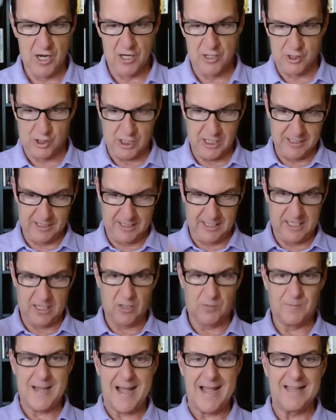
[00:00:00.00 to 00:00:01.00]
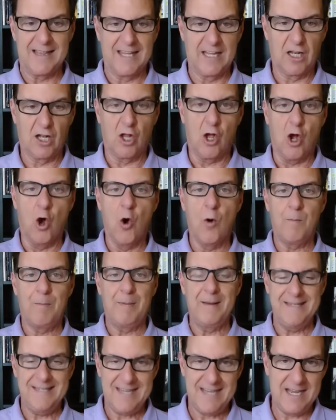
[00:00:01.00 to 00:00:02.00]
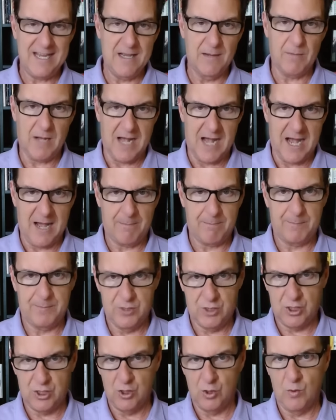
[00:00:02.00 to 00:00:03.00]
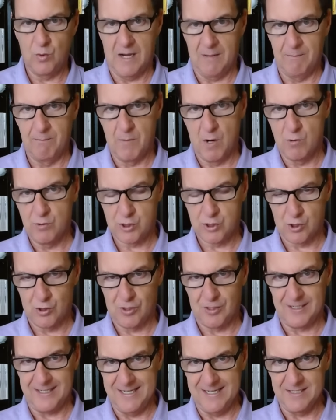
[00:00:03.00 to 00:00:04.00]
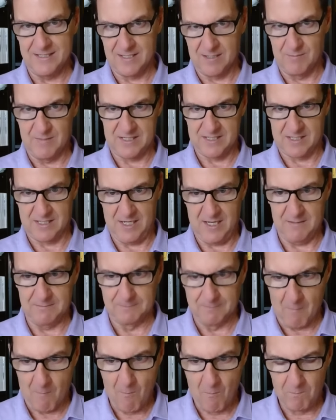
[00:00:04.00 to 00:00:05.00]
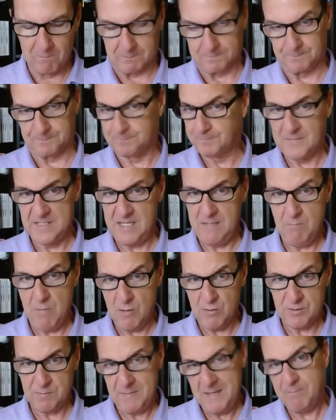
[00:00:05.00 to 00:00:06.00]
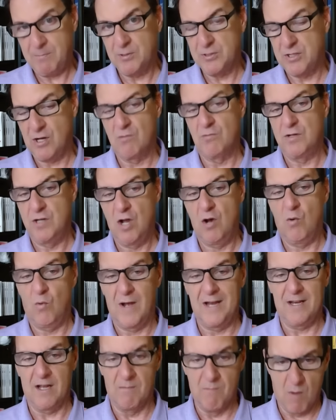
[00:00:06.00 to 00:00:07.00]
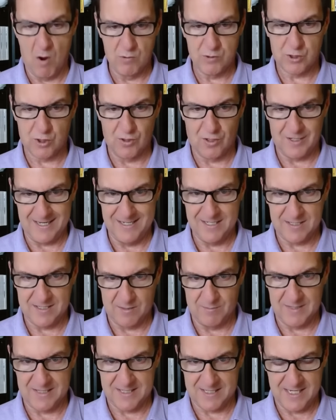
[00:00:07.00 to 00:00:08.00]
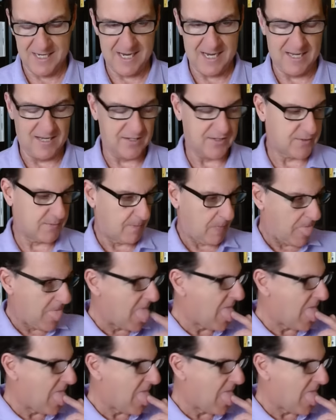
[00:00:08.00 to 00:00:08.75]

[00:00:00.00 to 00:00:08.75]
she little by little opened him up to emotional intimacy. See, most people don't know what emotional intimacy is.